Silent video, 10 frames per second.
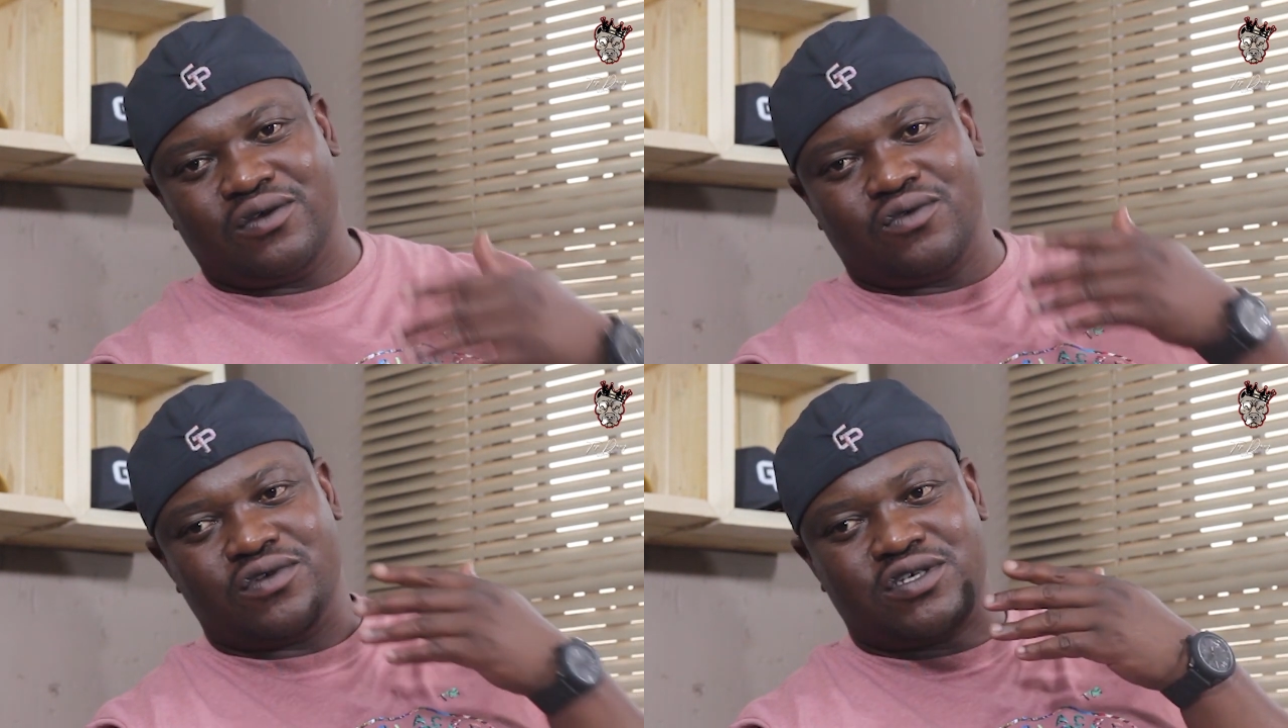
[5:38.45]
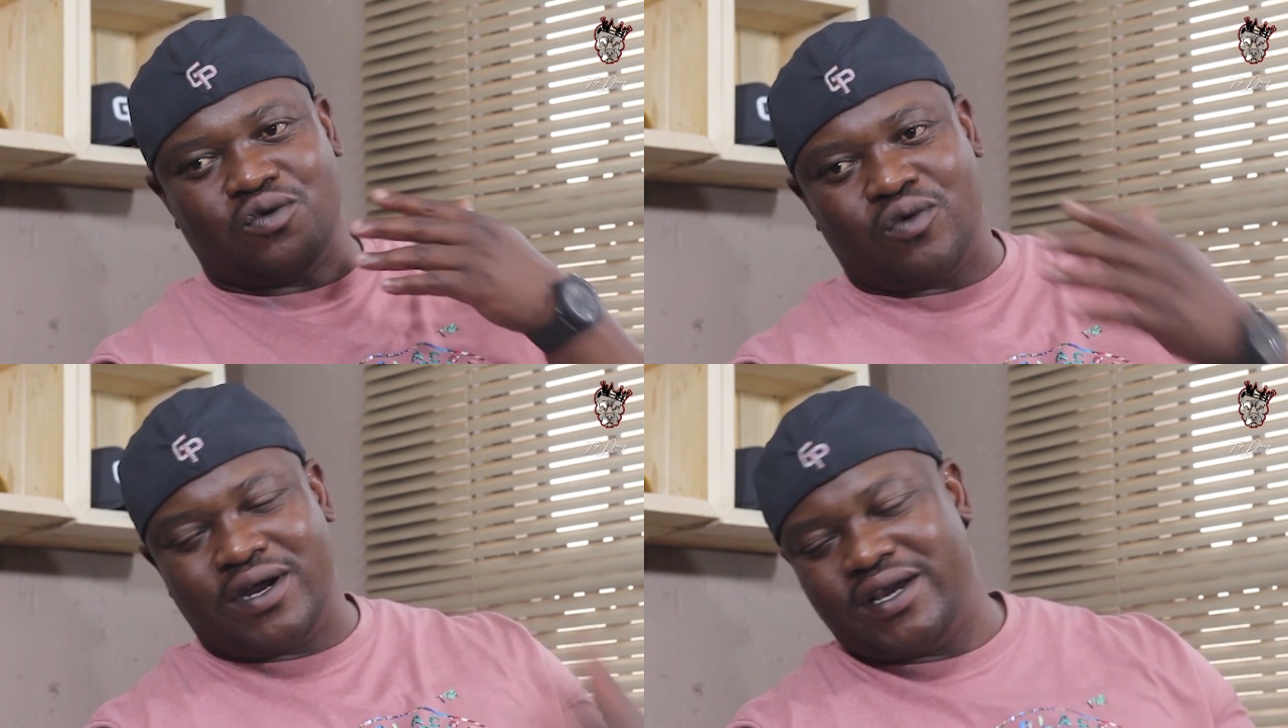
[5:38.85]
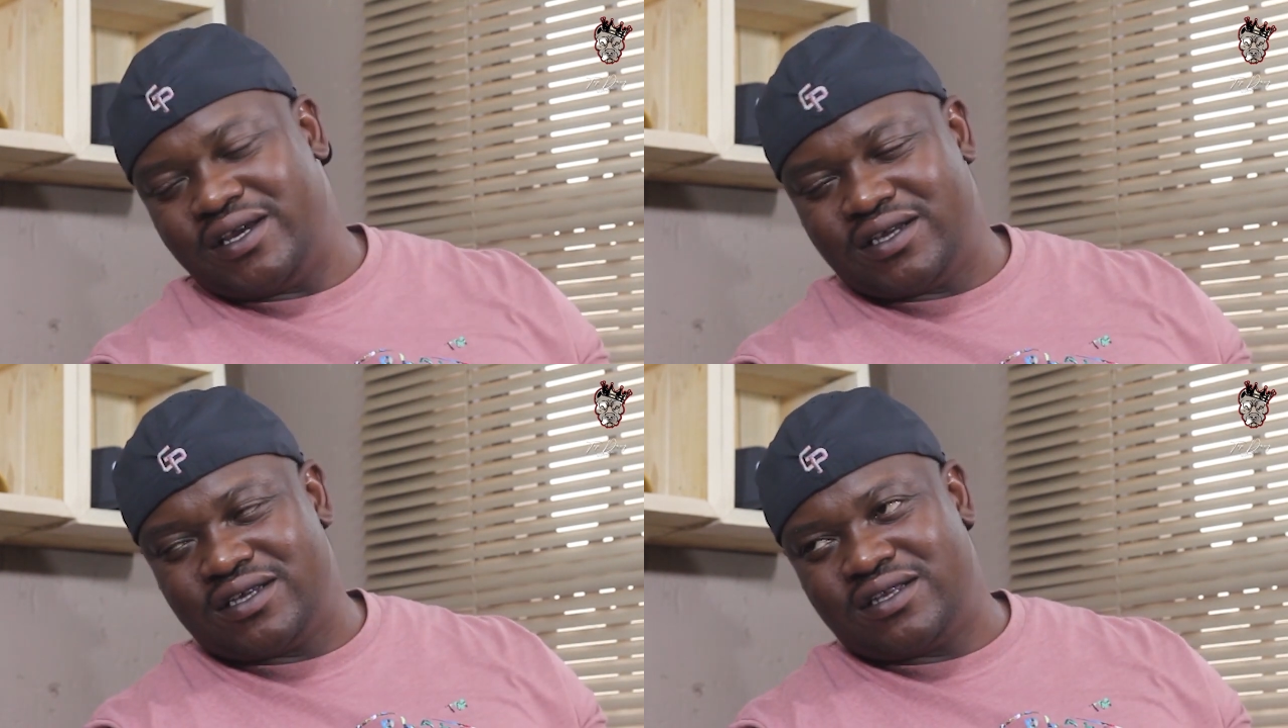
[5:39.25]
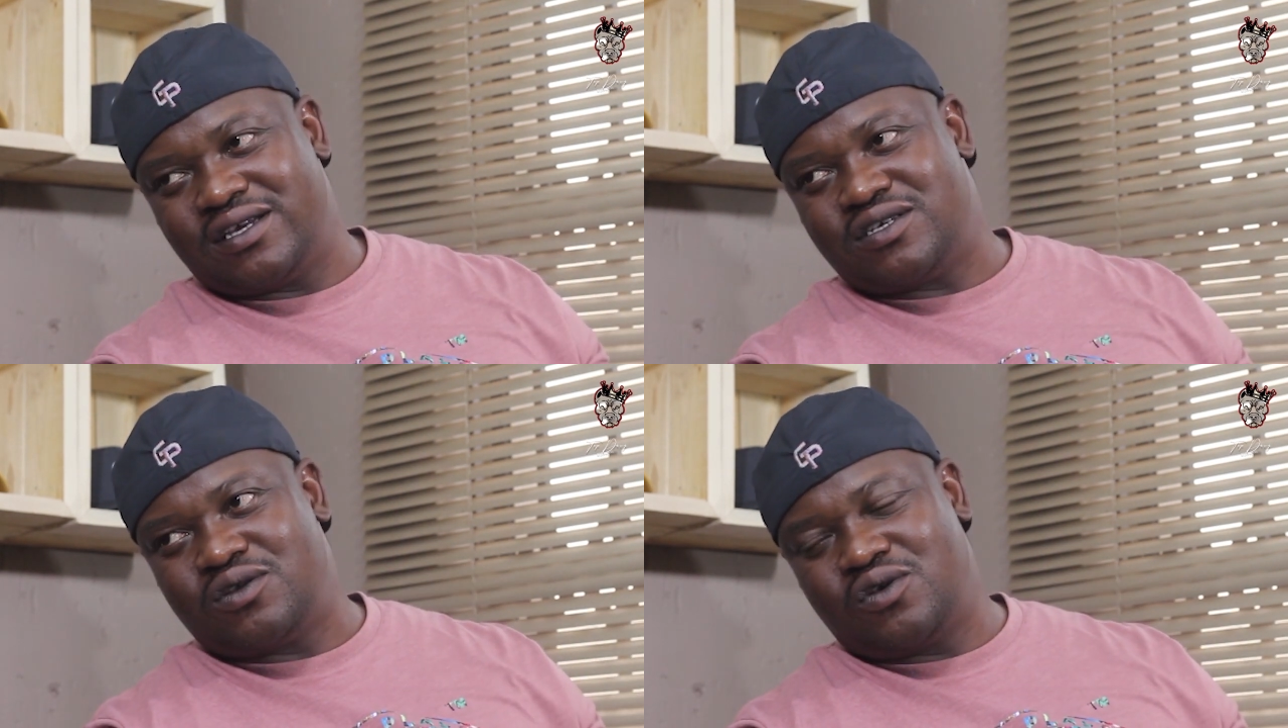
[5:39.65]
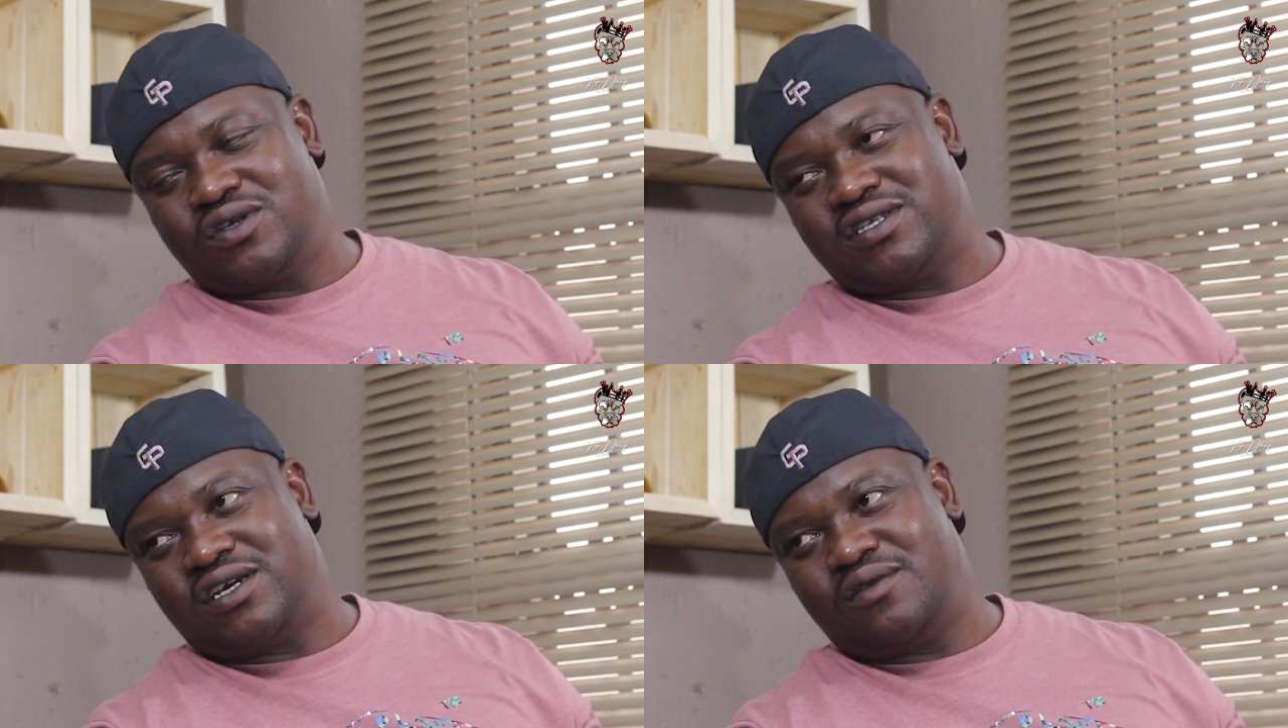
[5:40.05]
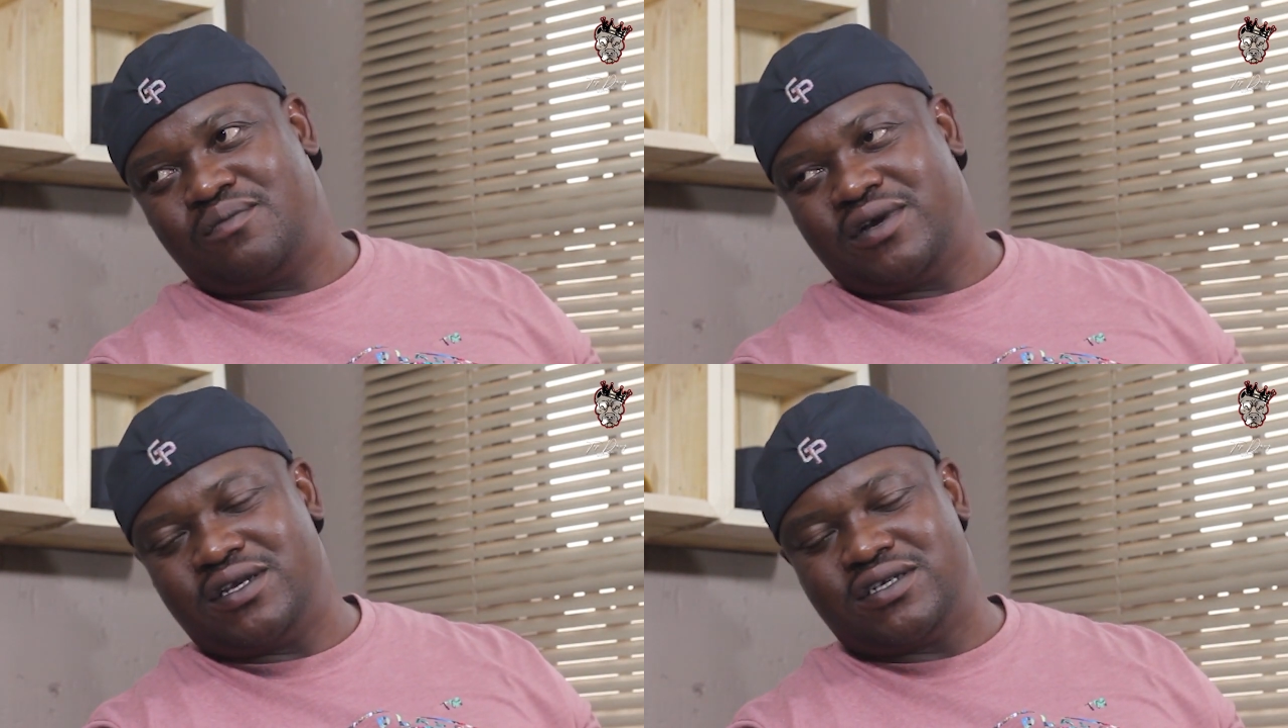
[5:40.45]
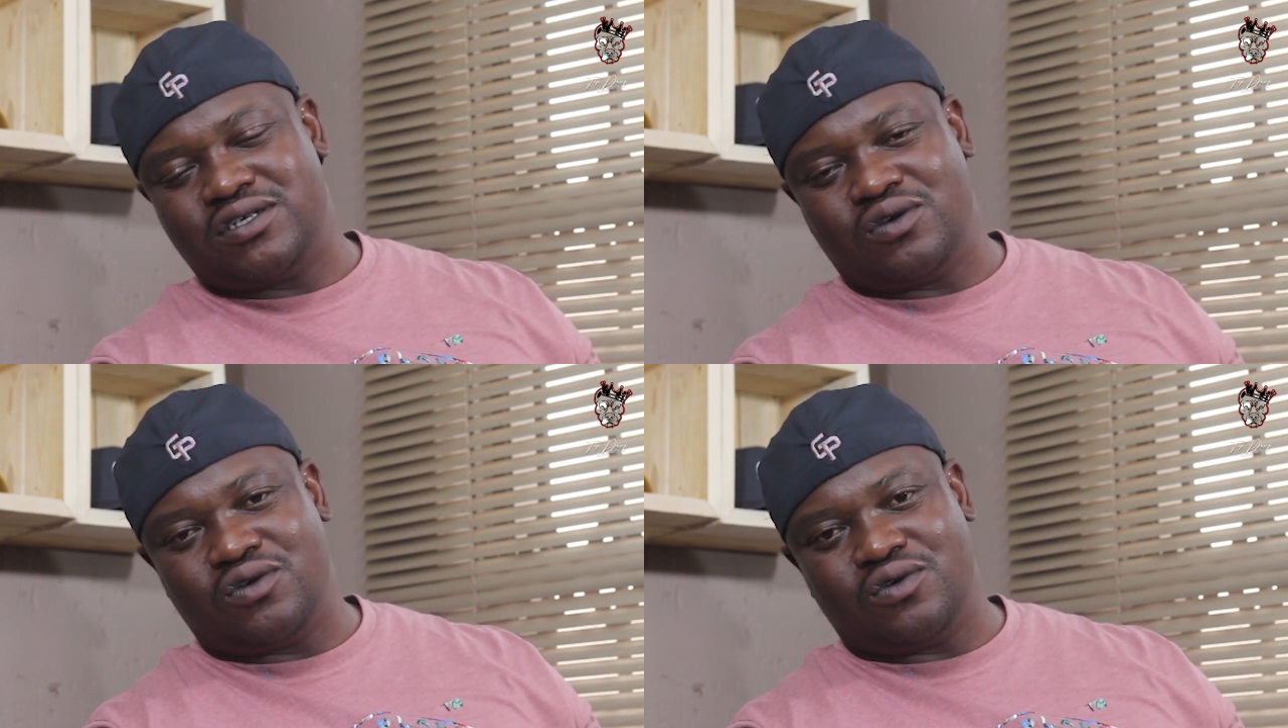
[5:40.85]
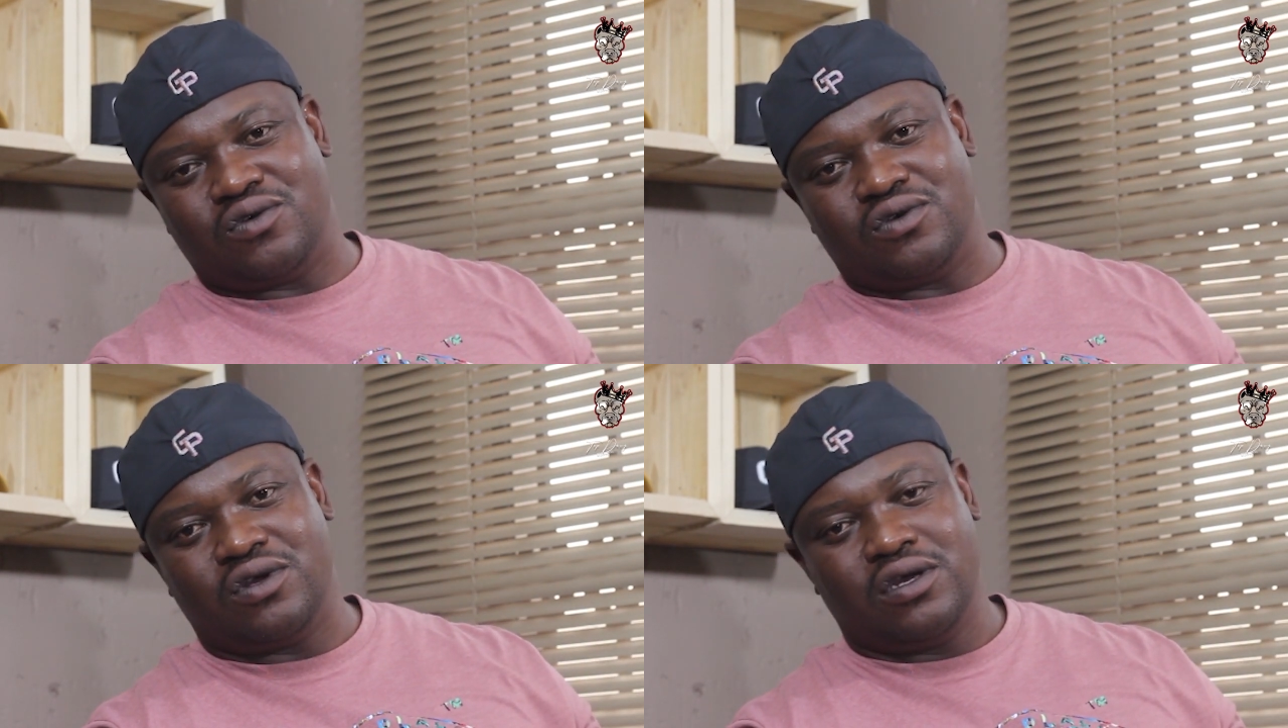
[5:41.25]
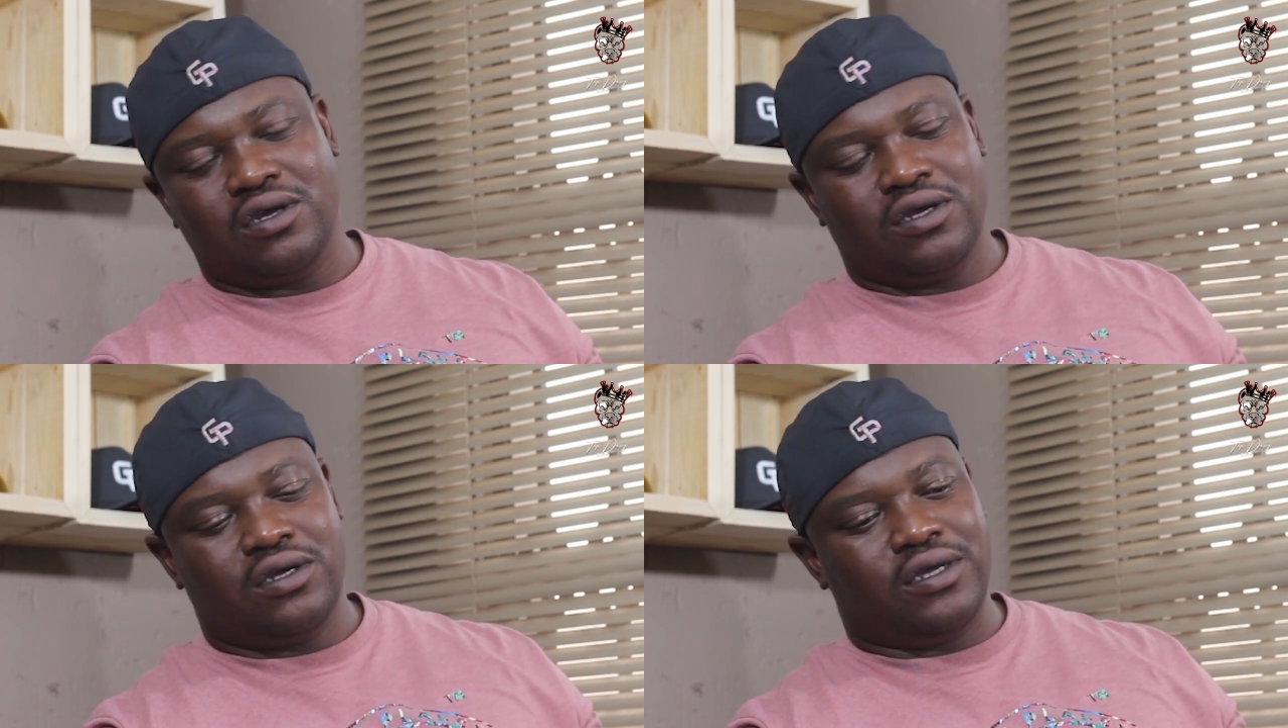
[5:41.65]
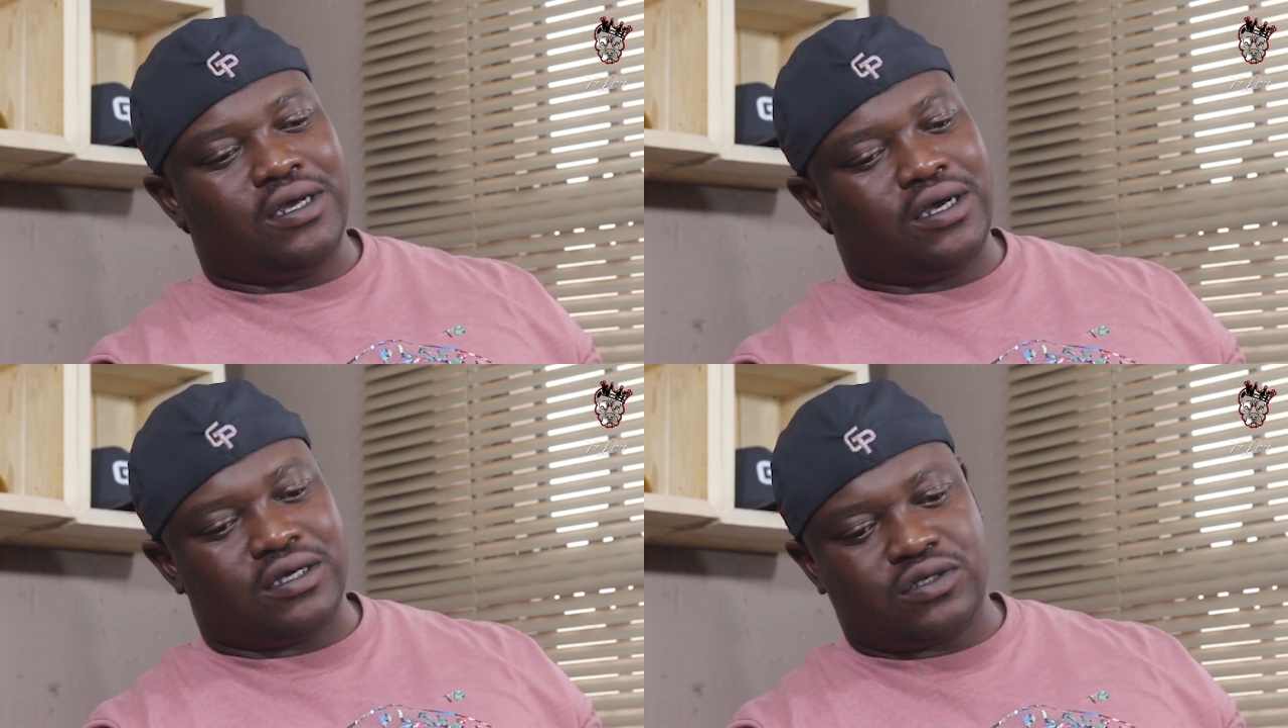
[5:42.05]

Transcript: ukuthi why does it cost that much? Or yeah,